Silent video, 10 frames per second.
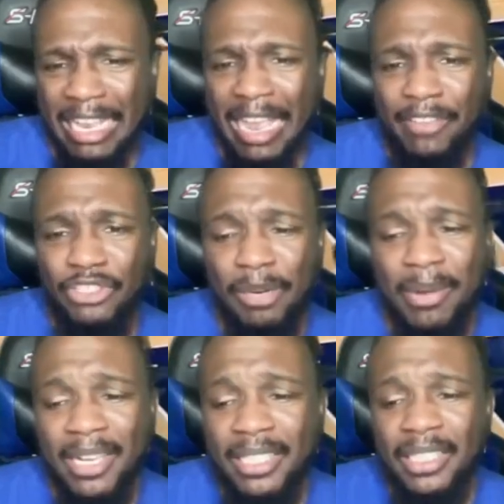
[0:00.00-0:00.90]
if
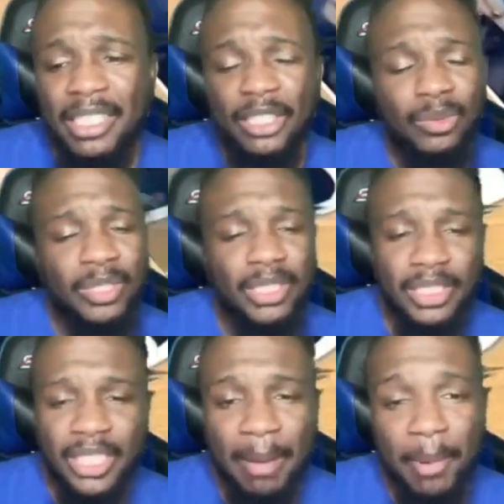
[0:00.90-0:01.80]
Draymond hit another
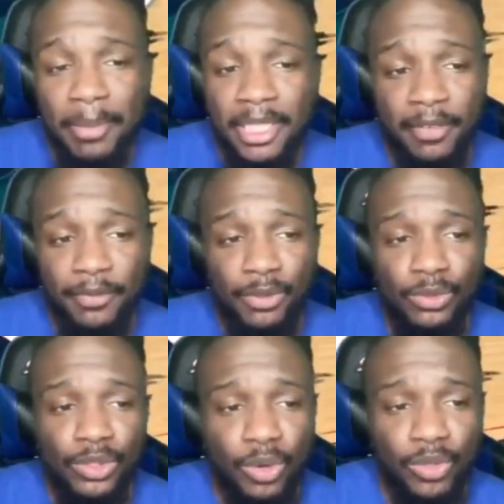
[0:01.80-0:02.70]
one, then I'm gonna be
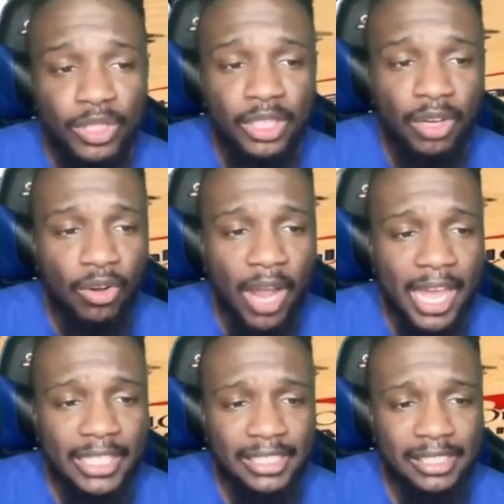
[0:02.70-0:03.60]
confused on
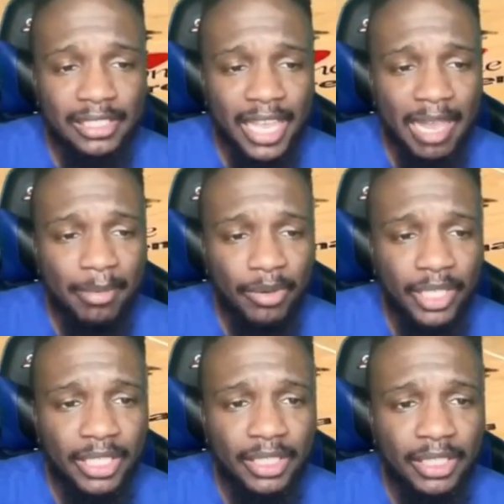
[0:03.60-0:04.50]
how this game gonna
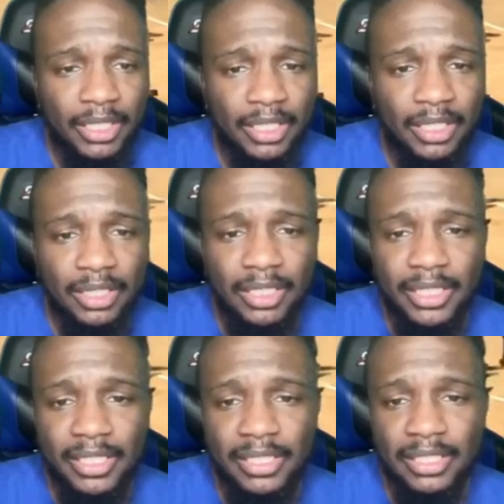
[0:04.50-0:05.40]
end. Look
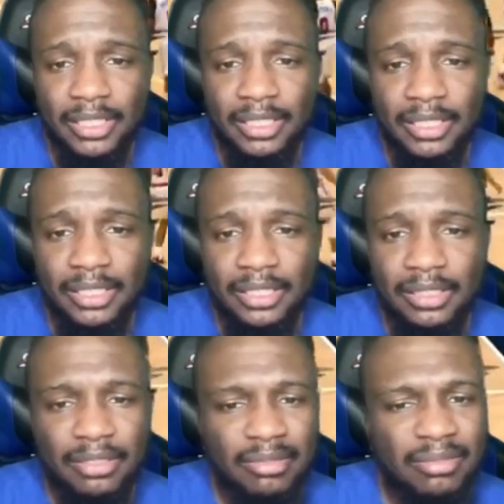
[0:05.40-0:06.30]
at this.
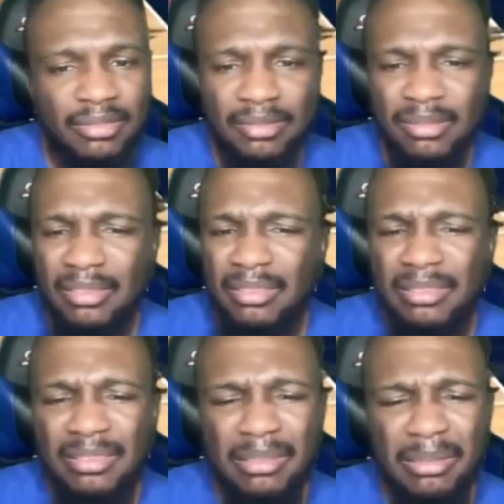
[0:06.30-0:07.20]

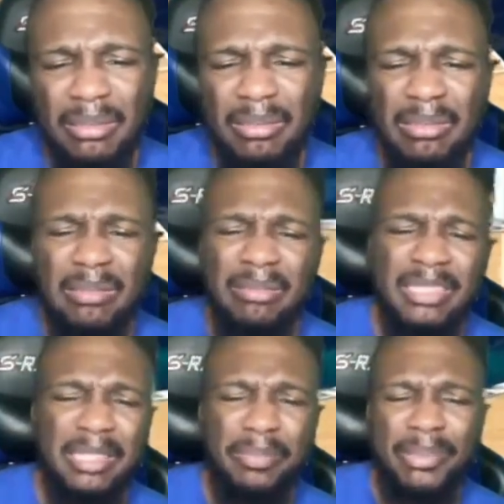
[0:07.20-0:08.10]
Woo!
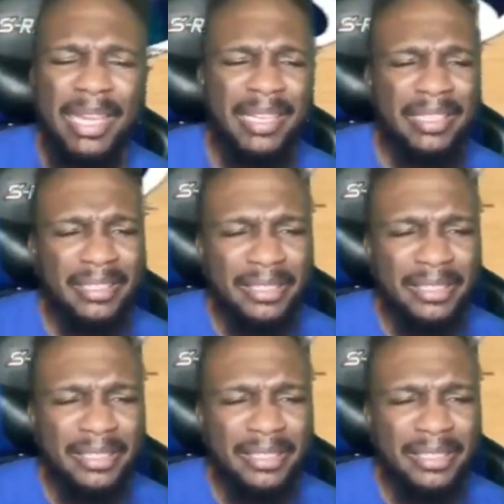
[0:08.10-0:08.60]
Good play.